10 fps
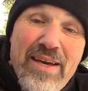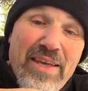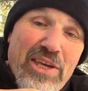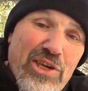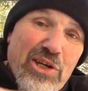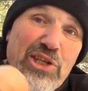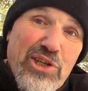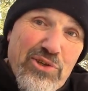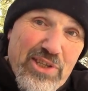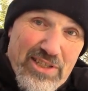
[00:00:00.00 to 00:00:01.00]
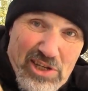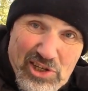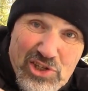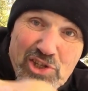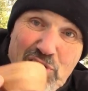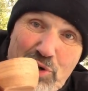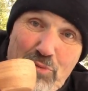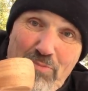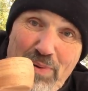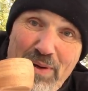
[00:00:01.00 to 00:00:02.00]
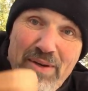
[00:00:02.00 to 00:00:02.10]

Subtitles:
that you can use as a scoop.